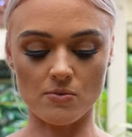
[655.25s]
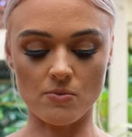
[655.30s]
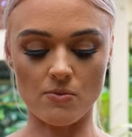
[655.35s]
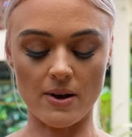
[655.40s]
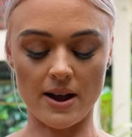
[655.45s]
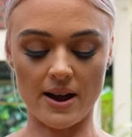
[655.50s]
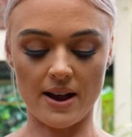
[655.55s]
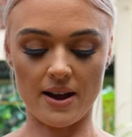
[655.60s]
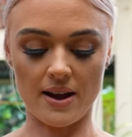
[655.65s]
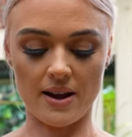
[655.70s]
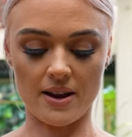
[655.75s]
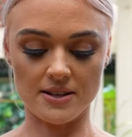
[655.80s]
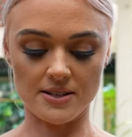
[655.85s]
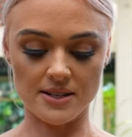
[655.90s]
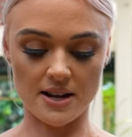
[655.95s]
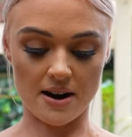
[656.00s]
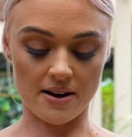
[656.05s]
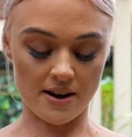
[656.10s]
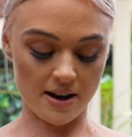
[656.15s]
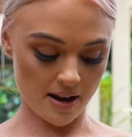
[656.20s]
where
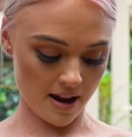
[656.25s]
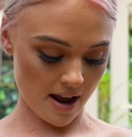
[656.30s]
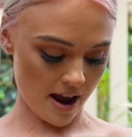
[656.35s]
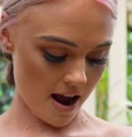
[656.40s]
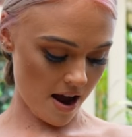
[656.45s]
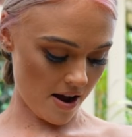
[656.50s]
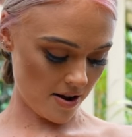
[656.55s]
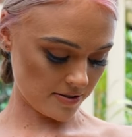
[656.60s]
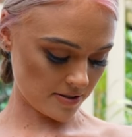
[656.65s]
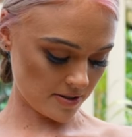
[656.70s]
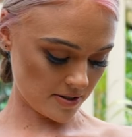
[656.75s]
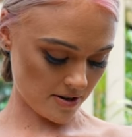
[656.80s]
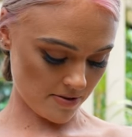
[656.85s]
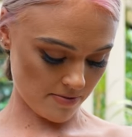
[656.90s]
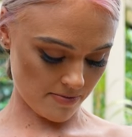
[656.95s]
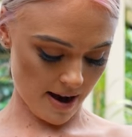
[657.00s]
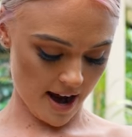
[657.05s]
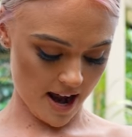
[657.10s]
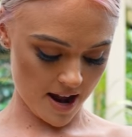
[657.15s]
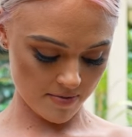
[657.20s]
dairy cows are
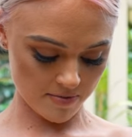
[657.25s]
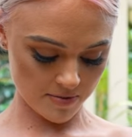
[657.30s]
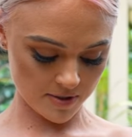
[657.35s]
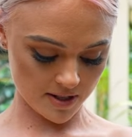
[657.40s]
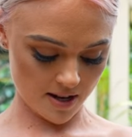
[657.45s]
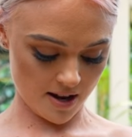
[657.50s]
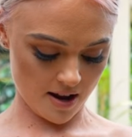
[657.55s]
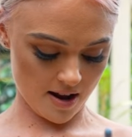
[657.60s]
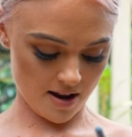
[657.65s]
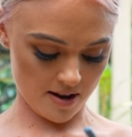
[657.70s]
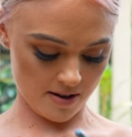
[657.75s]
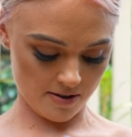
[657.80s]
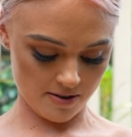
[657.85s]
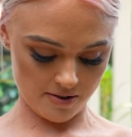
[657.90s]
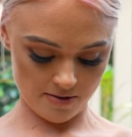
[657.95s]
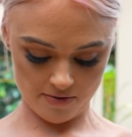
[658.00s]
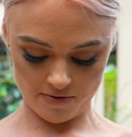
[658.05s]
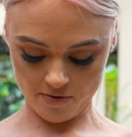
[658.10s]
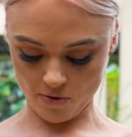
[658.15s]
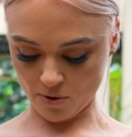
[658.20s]
raped and
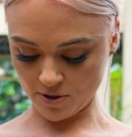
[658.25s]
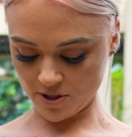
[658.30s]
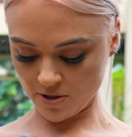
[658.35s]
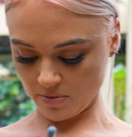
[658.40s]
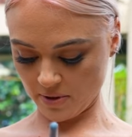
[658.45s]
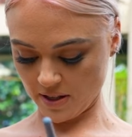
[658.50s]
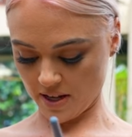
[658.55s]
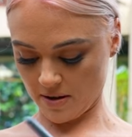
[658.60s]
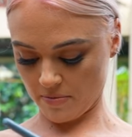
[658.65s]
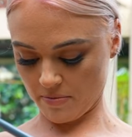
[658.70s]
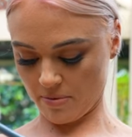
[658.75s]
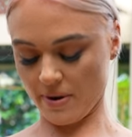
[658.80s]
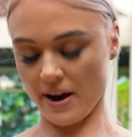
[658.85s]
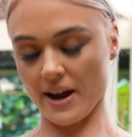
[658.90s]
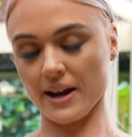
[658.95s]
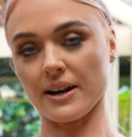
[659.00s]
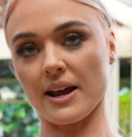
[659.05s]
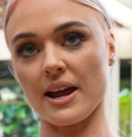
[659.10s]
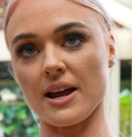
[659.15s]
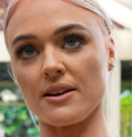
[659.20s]
forcibly
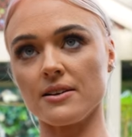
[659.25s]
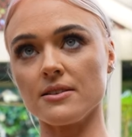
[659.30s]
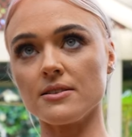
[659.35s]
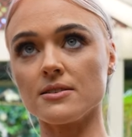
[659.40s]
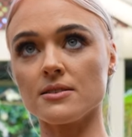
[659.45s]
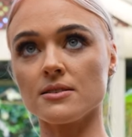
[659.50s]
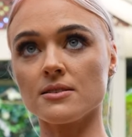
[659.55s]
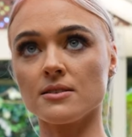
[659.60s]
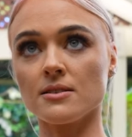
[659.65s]
impregnated